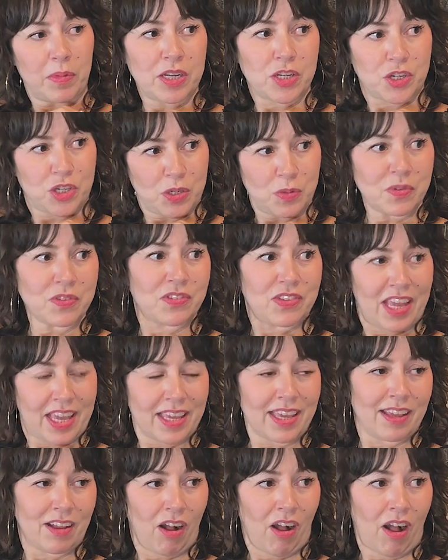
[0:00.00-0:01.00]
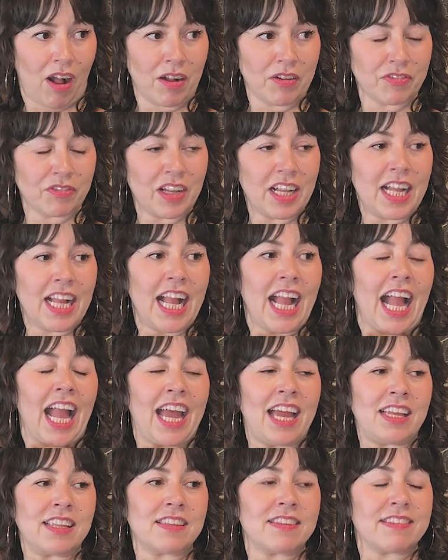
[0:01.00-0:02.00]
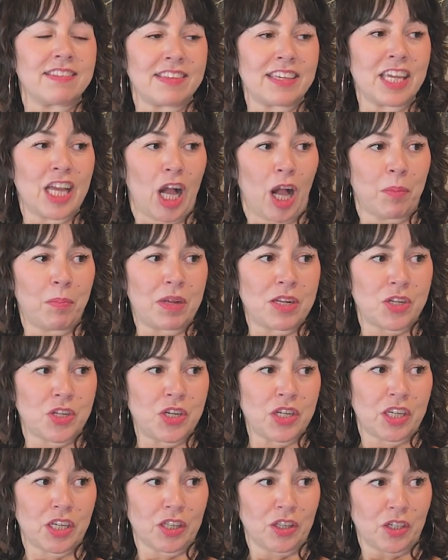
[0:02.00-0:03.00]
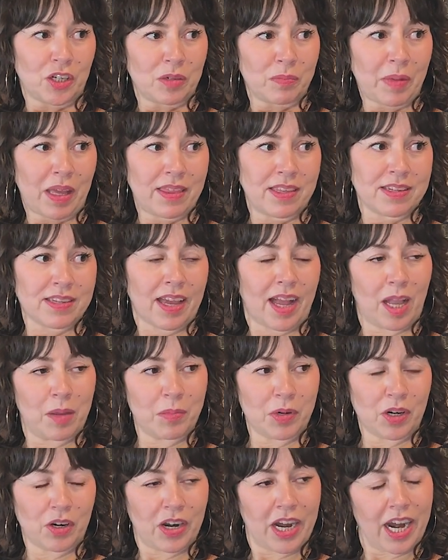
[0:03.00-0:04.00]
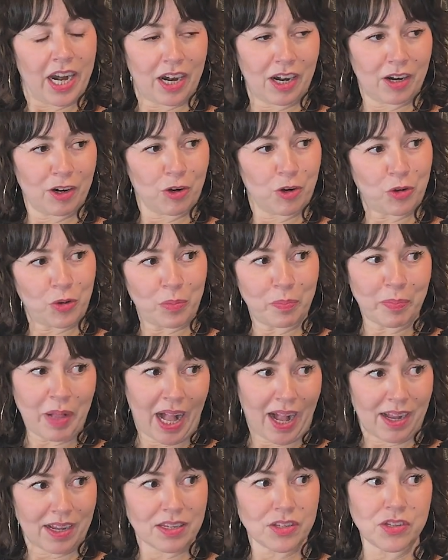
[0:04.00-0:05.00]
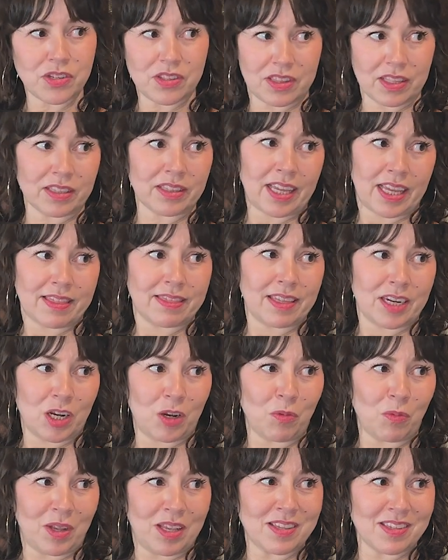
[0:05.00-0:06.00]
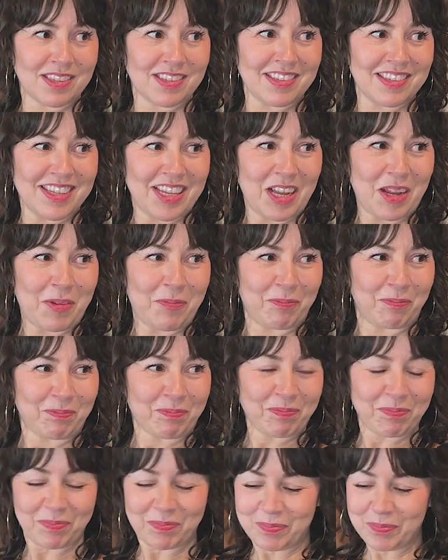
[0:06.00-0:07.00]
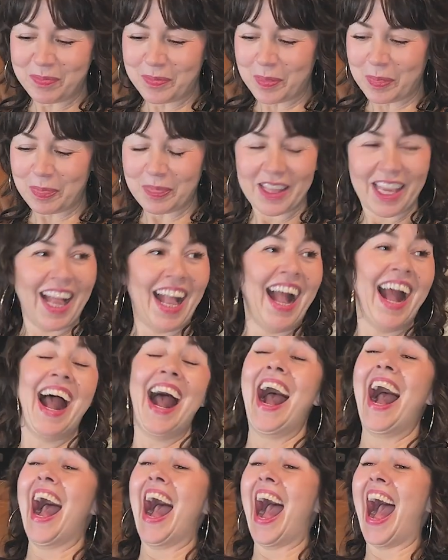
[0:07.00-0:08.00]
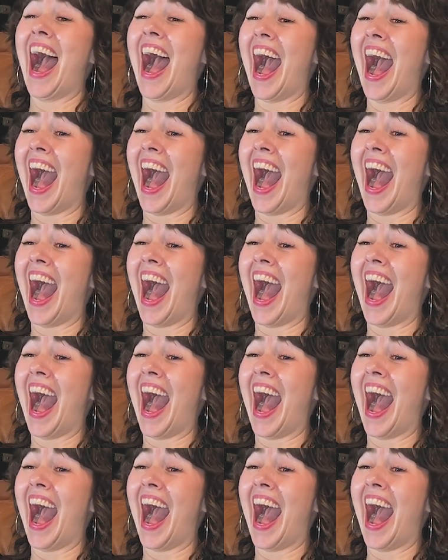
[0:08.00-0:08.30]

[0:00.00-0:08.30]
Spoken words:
she was taking off, and see how much she could learn by the time her hair grew back to the length that it was. That's some psycho shit, and that's